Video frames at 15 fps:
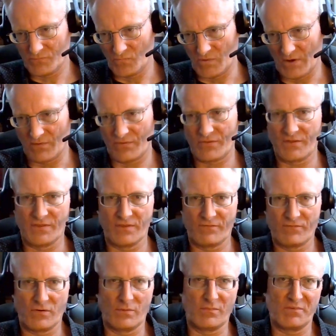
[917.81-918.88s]
wealth in the
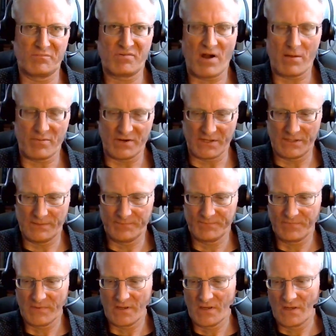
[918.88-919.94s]
form of property.
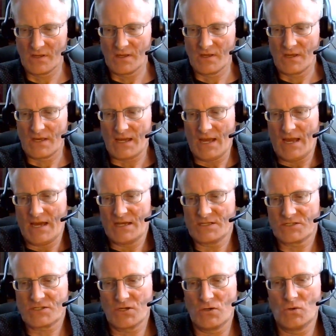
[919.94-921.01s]

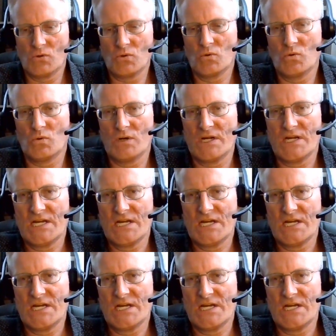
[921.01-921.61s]
So